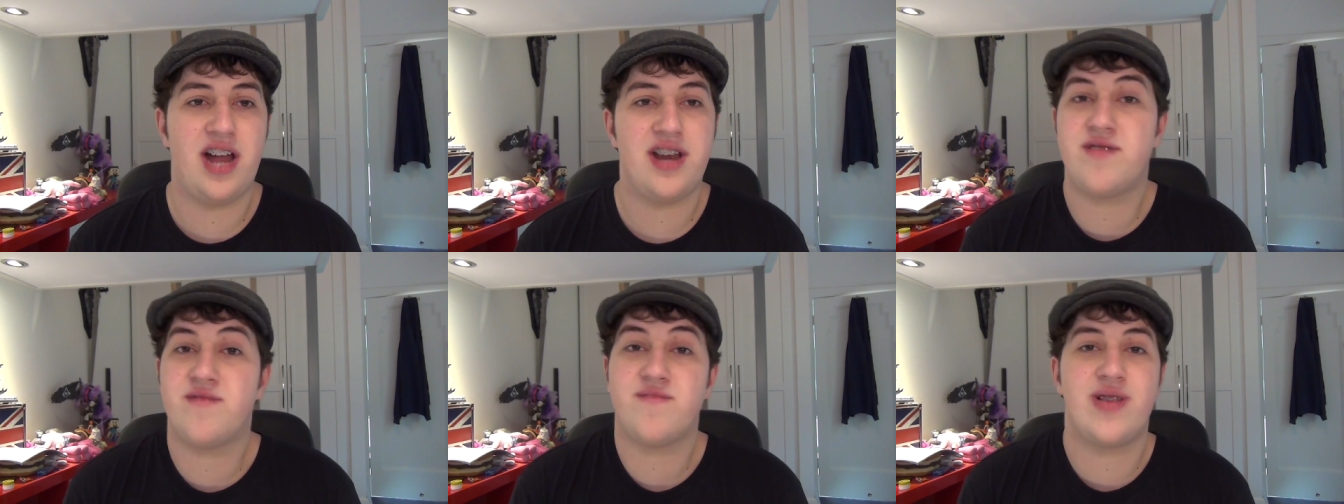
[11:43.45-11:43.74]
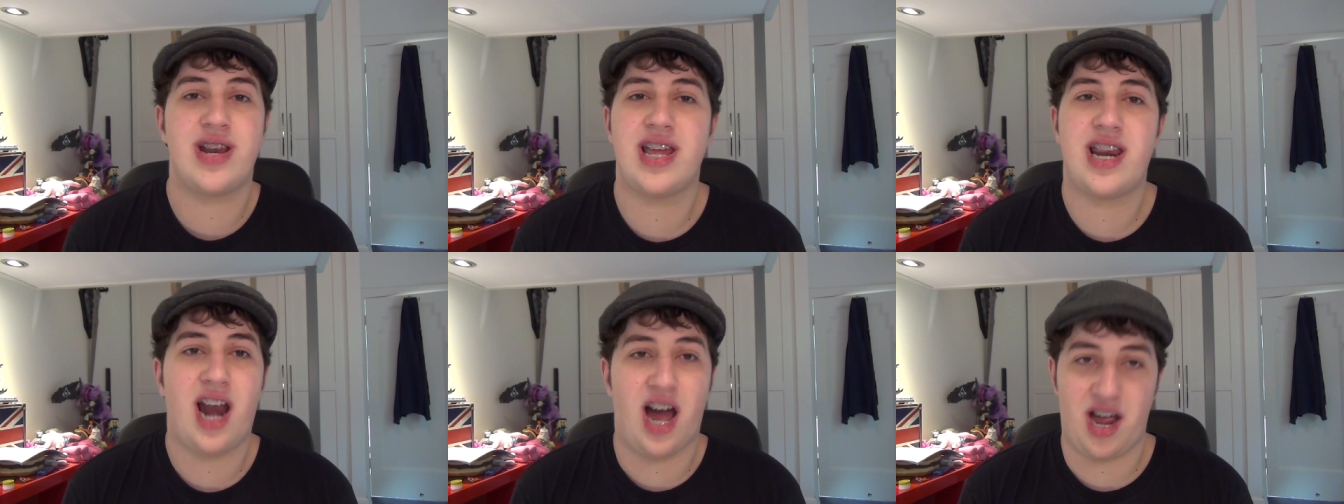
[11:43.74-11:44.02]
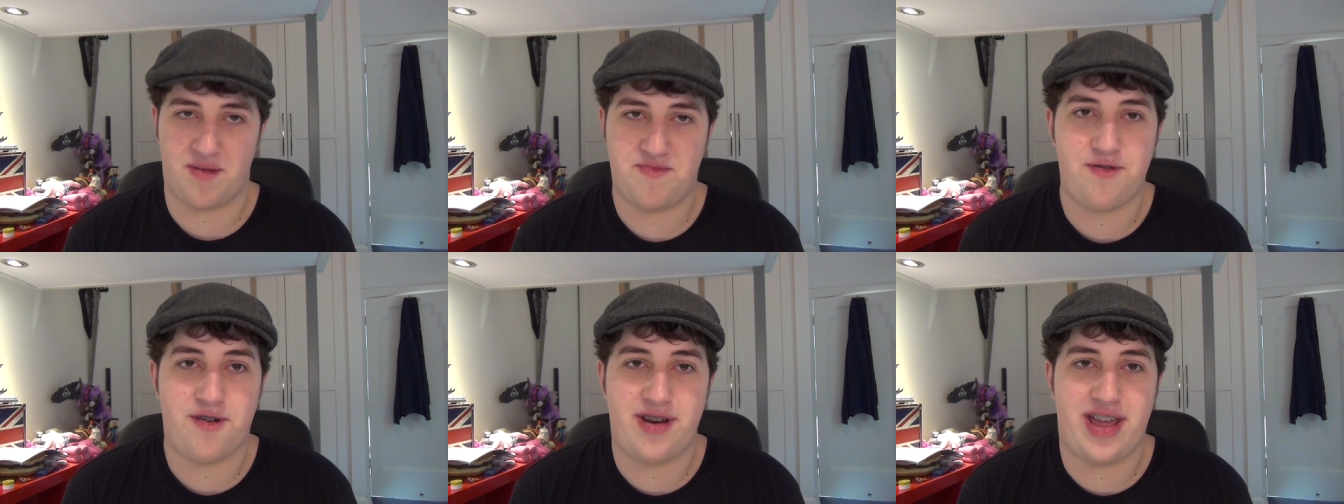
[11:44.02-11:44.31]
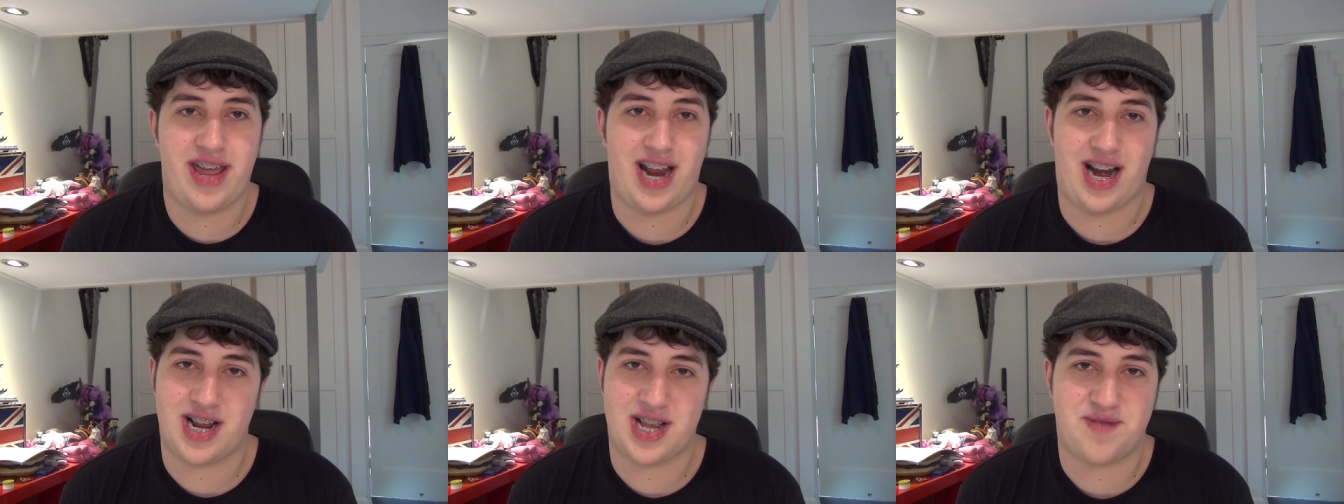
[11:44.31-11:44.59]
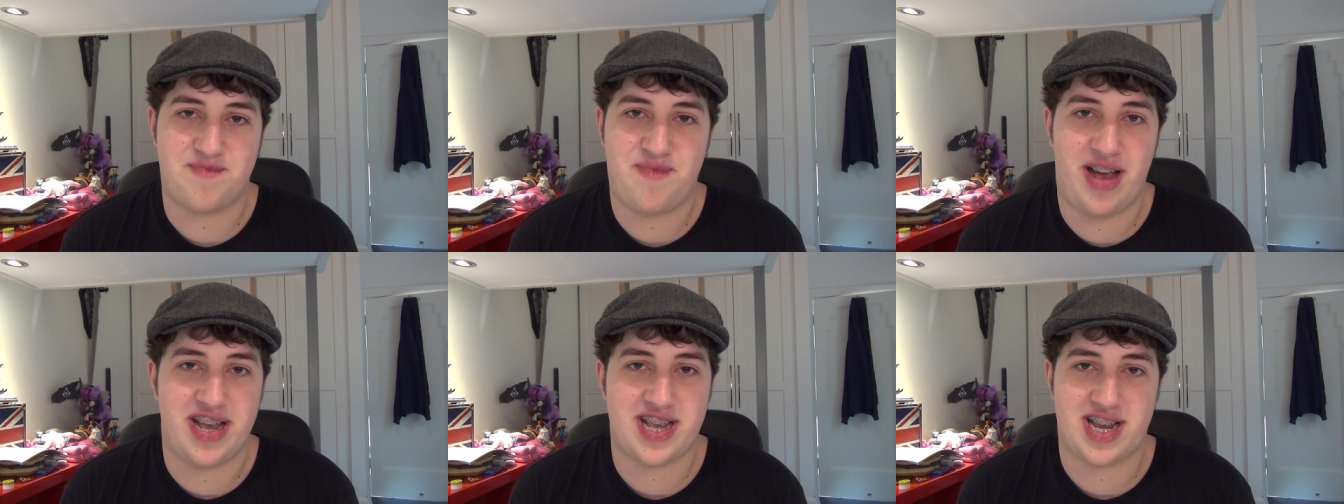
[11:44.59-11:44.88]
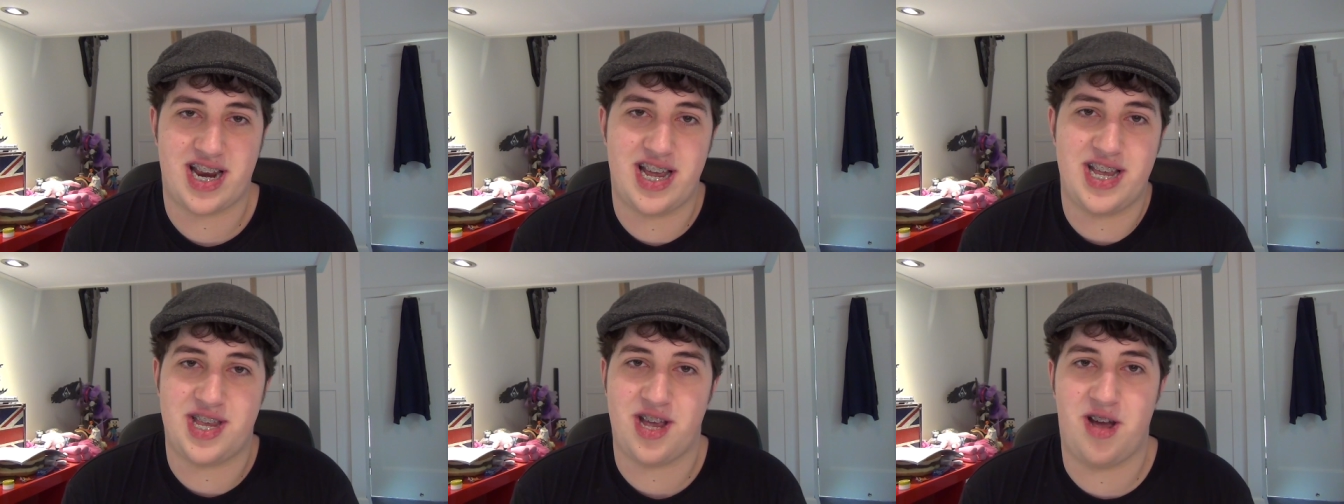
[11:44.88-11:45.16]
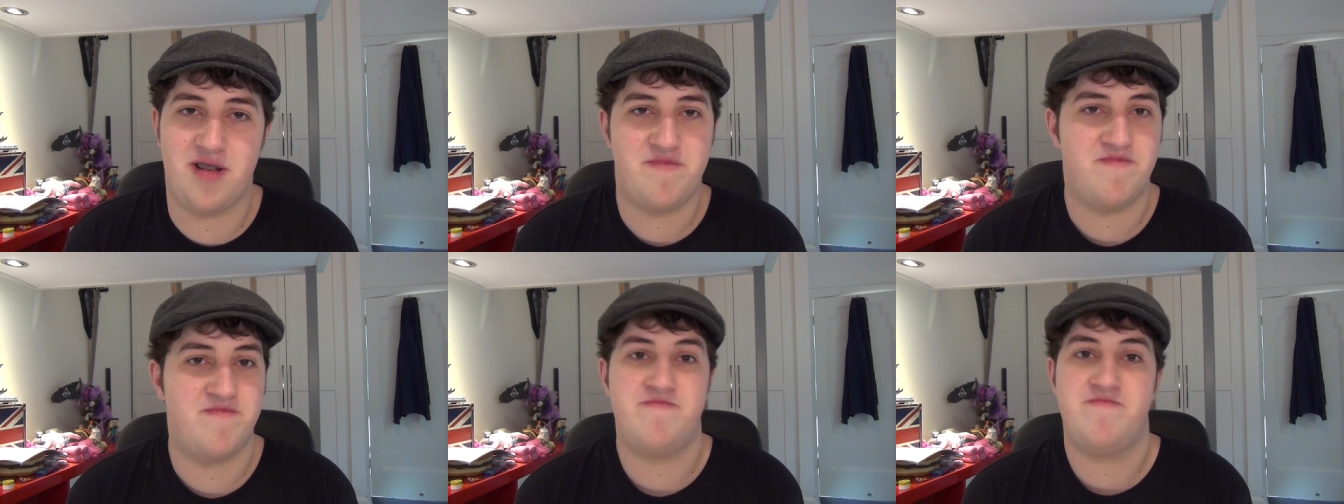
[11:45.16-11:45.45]
I don't really like Brony analysts, basically,
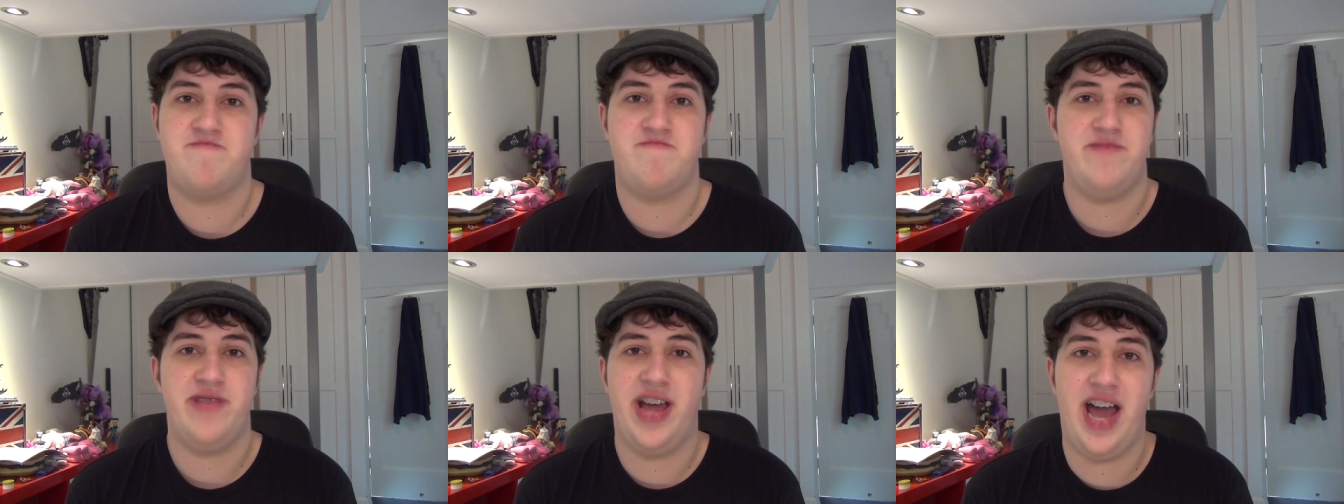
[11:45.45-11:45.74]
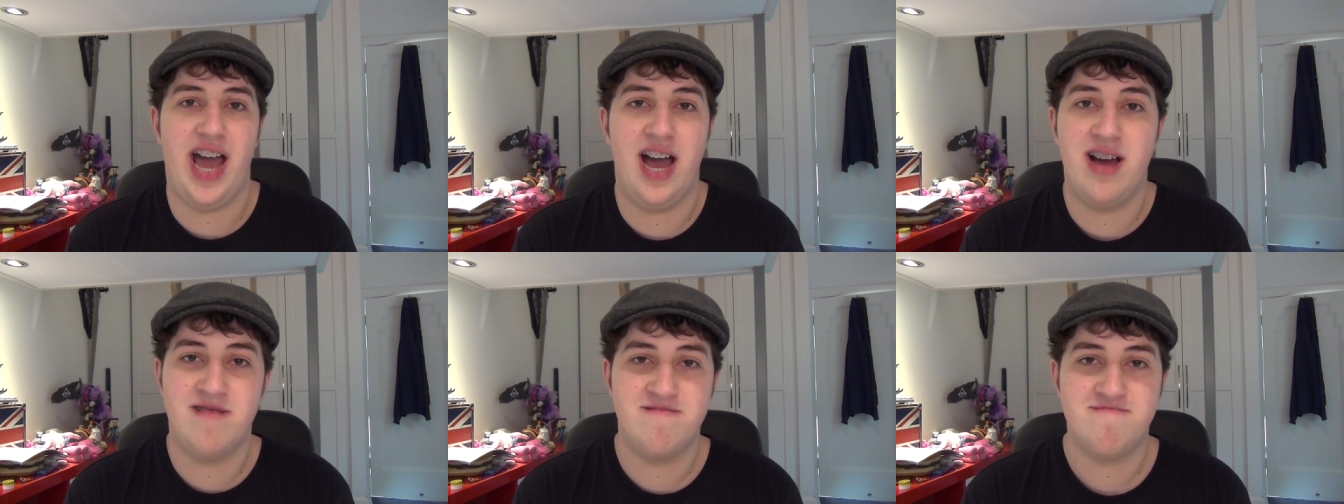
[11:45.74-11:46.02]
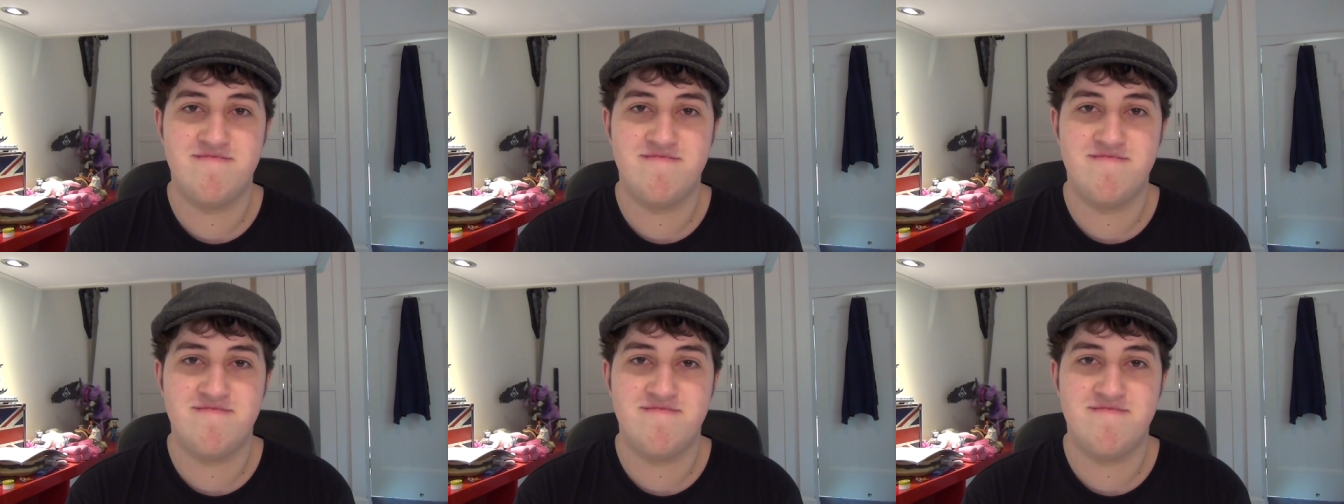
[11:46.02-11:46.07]
so yeah.